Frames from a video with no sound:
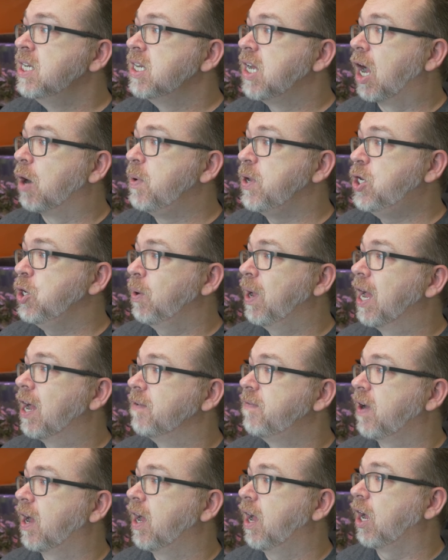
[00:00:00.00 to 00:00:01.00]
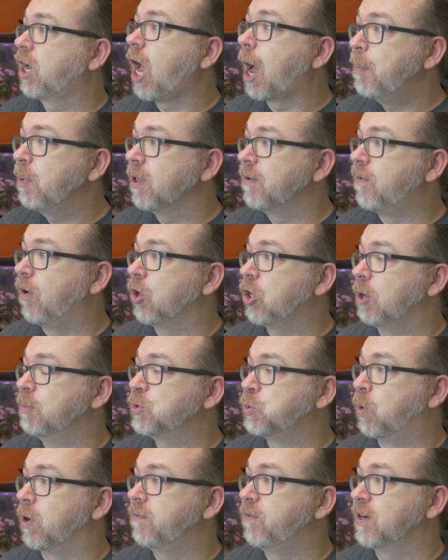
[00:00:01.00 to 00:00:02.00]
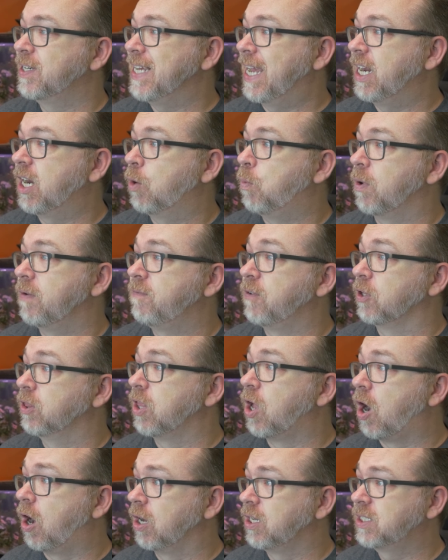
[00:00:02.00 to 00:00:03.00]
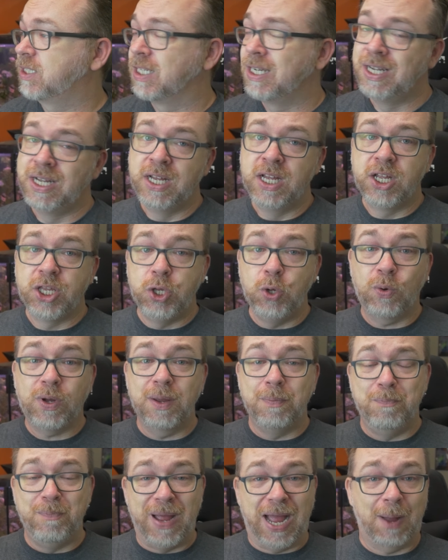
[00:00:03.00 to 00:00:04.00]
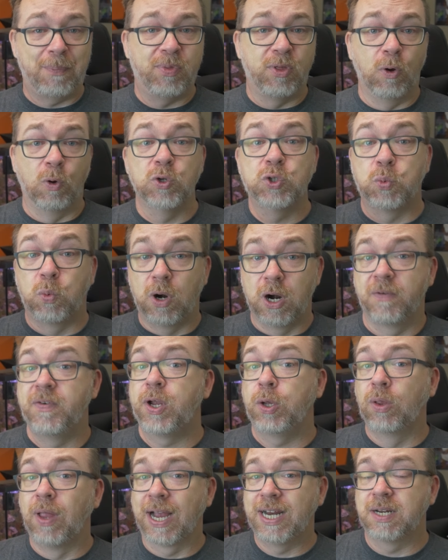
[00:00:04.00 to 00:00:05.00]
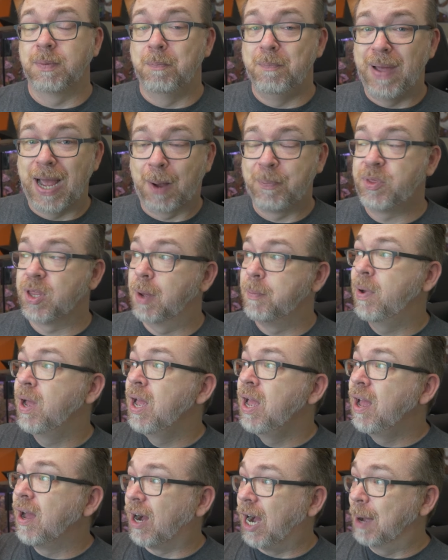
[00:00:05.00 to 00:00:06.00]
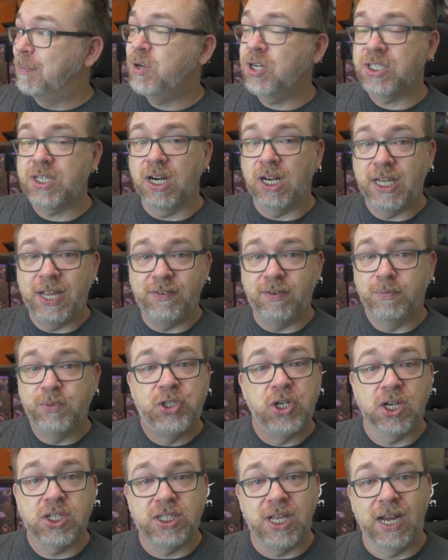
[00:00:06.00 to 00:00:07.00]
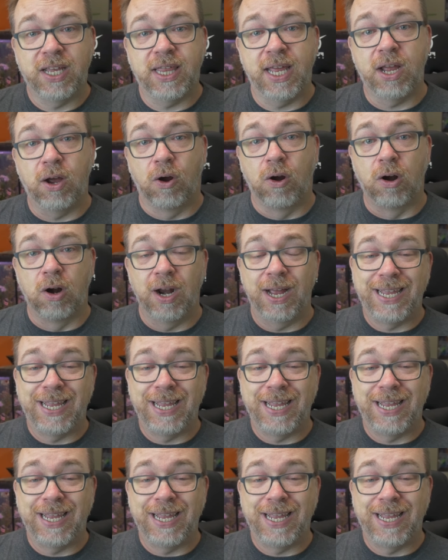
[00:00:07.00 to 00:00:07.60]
Uh, we do have uh, a couple of volumes, one for data, one for logs. You can map those wherever you'd like to map them. I'm just going to leave them just like they are.